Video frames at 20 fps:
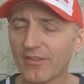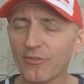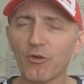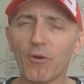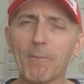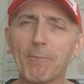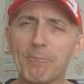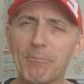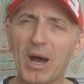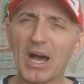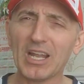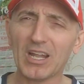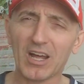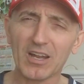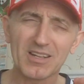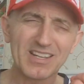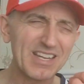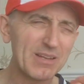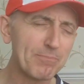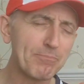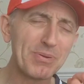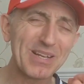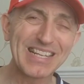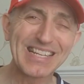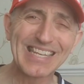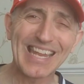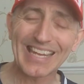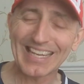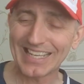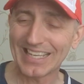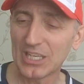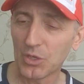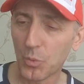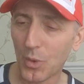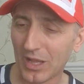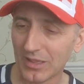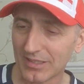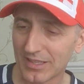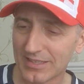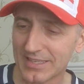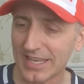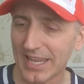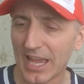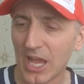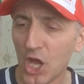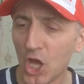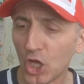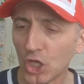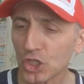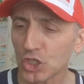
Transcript: I thought Ballard did particularly well today.